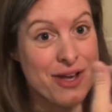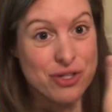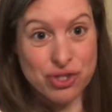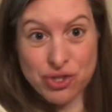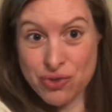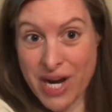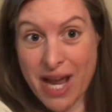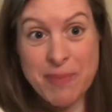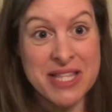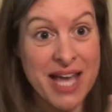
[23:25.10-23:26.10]
straight, I
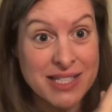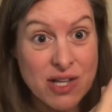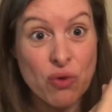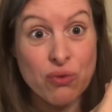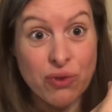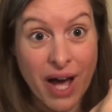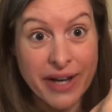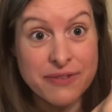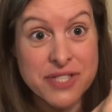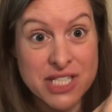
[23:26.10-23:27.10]
mean, that's a lot
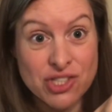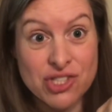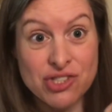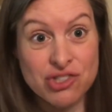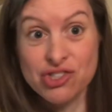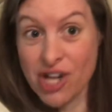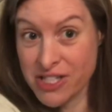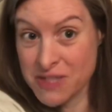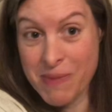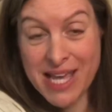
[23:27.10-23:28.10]
of stitches
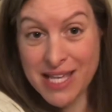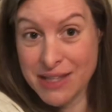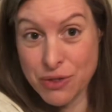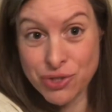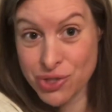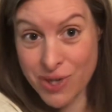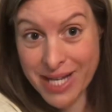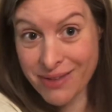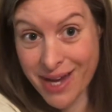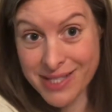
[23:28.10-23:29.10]
just making those
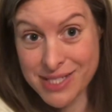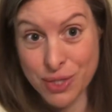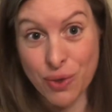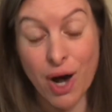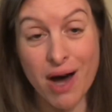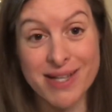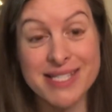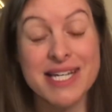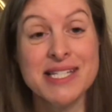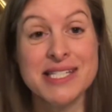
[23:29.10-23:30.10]
straight lines across.
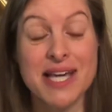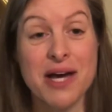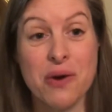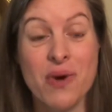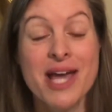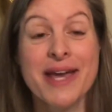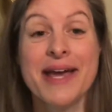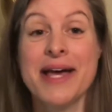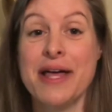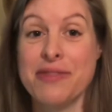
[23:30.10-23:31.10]
And so
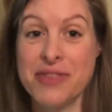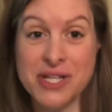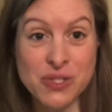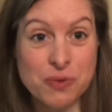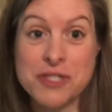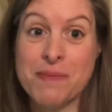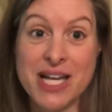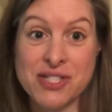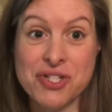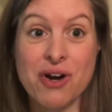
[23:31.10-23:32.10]
this was my
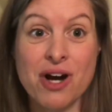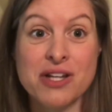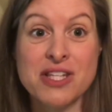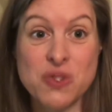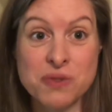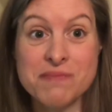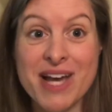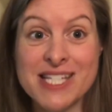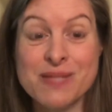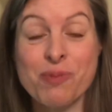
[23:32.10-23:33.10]
start. This was my
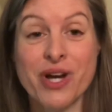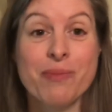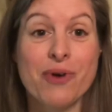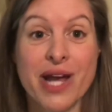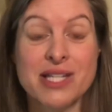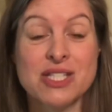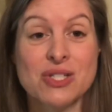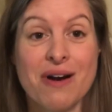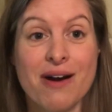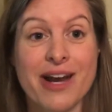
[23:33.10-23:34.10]
spring break
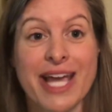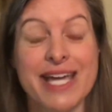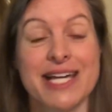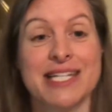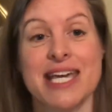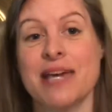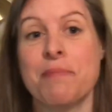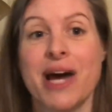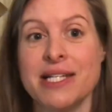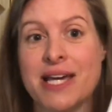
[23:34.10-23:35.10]
start, and it
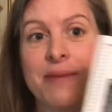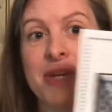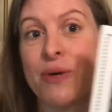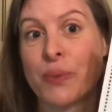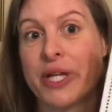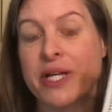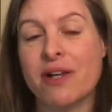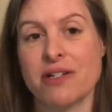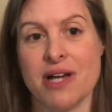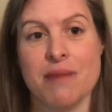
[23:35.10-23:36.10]
might take me a really
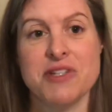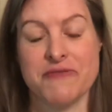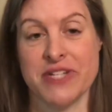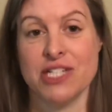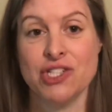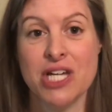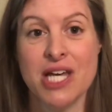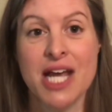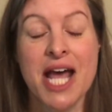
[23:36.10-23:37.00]
long time to finish it,